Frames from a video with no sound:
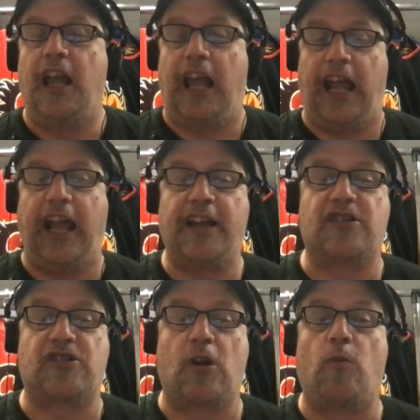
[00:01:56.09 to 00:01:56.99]
And
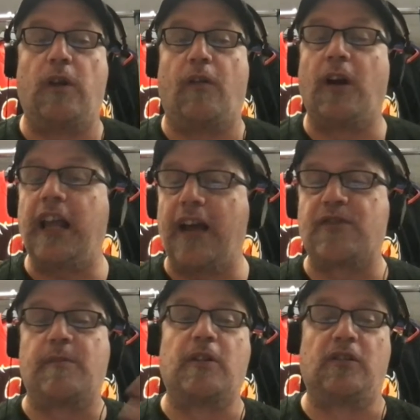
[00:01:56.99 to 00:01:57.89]
so we already have
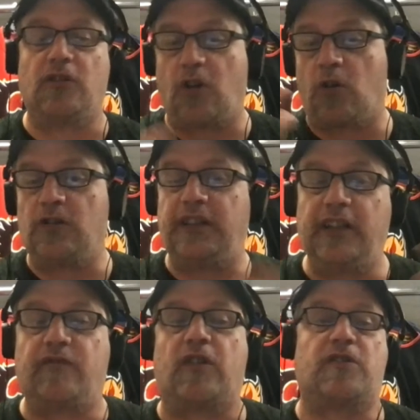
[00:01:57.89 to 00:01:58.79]
some early
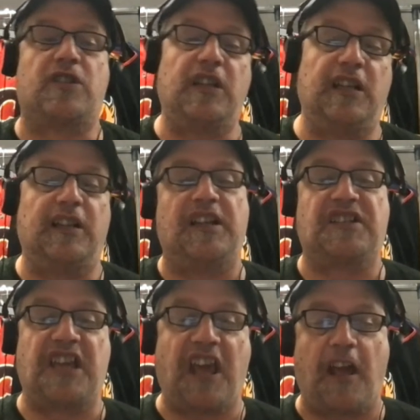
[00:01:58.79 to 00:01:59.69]
adversity in this
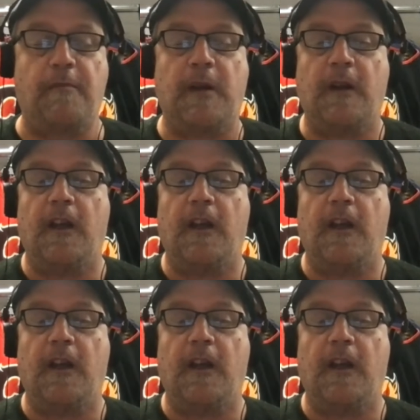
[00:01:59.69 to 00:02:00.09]
game.